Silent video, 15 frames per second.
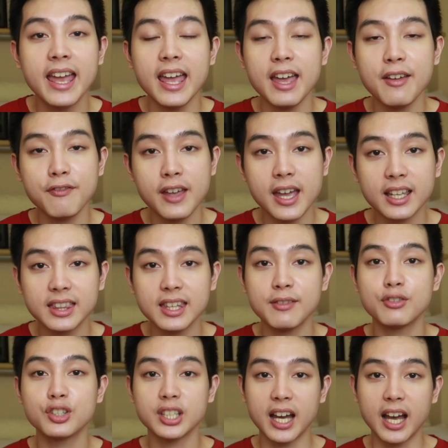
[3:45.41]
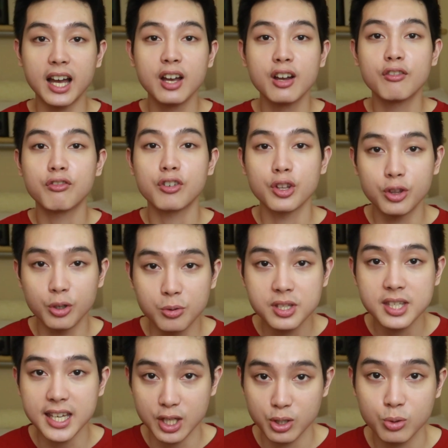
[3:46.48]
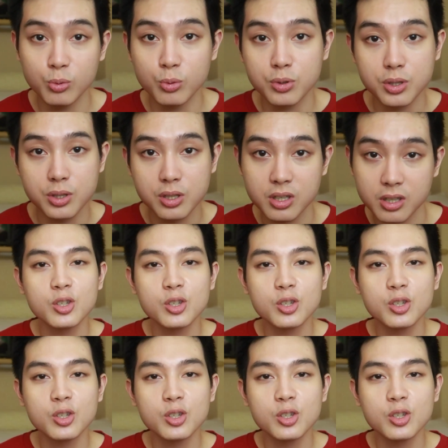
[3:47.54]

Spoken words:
effective siya for those issues.